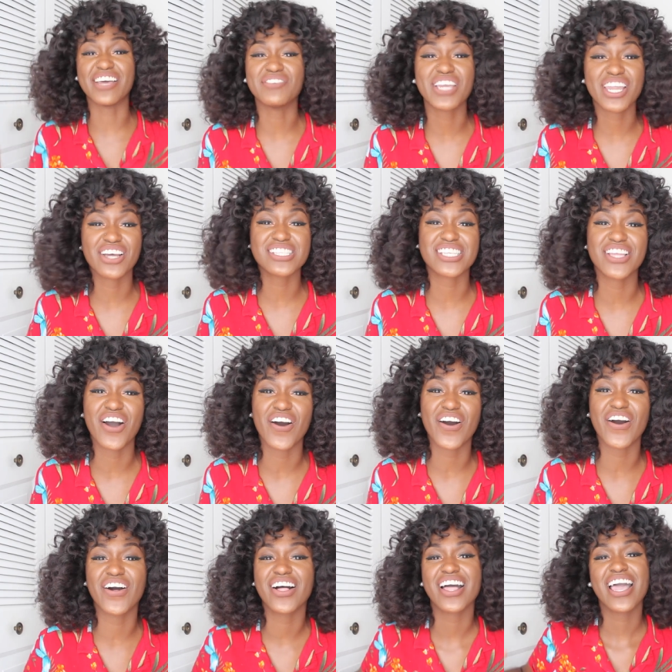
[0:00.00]
let me get on to the
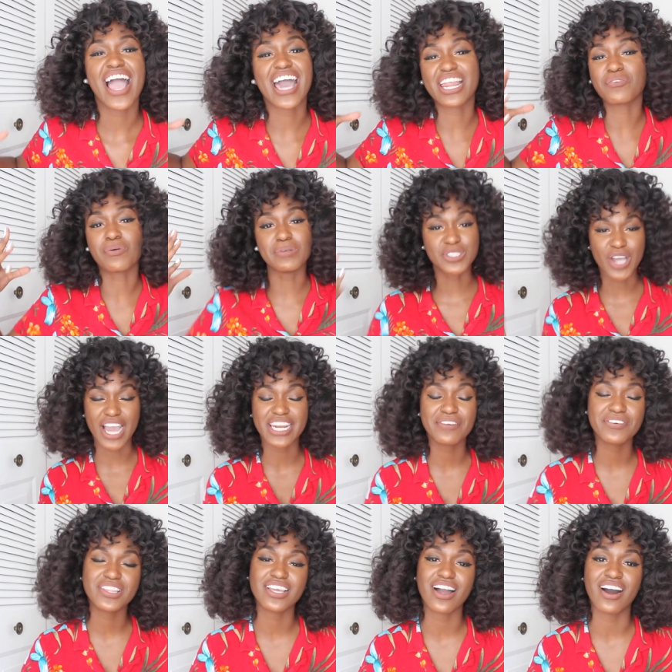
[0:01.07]
haul and I'm going to be trying
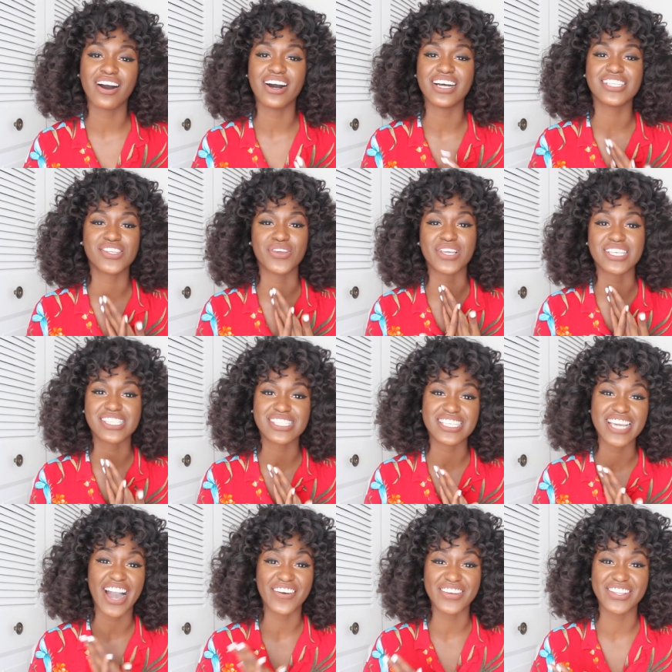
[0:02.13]
everything on so you can
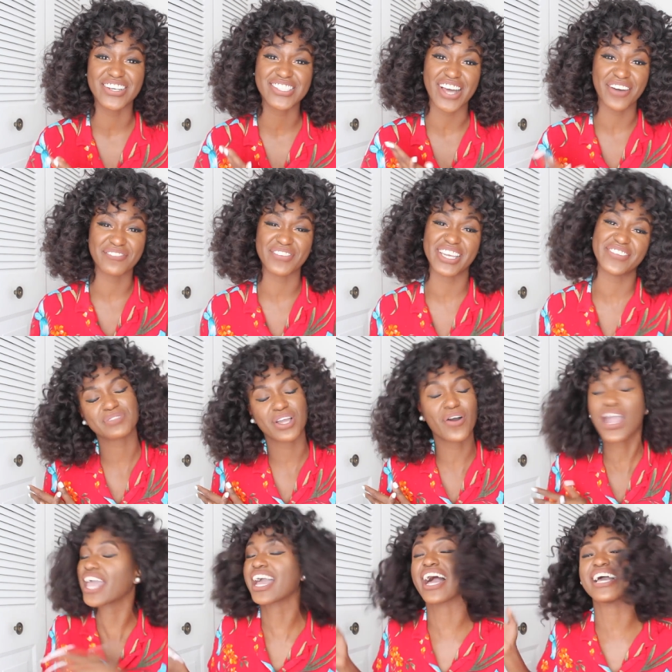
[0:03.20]
see how it looks on me.
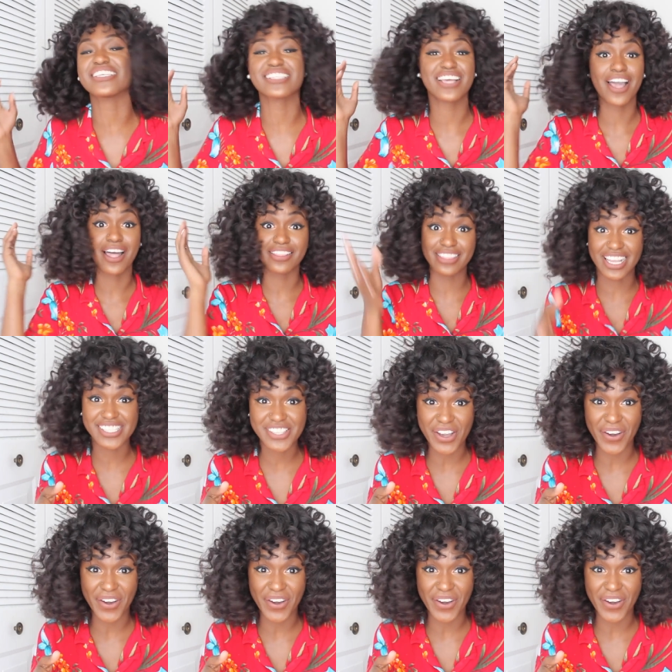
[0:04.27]
Okay guys, let's